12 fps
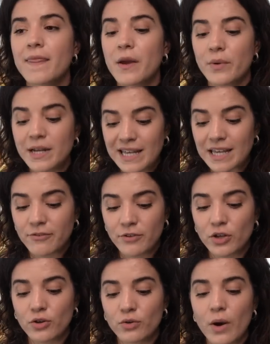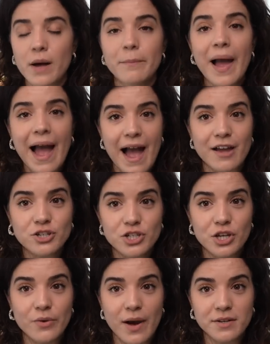they would give you a badge
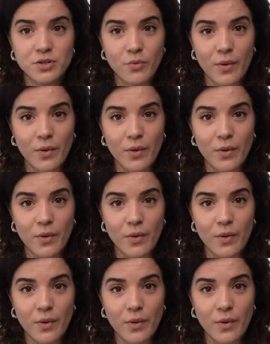that you had to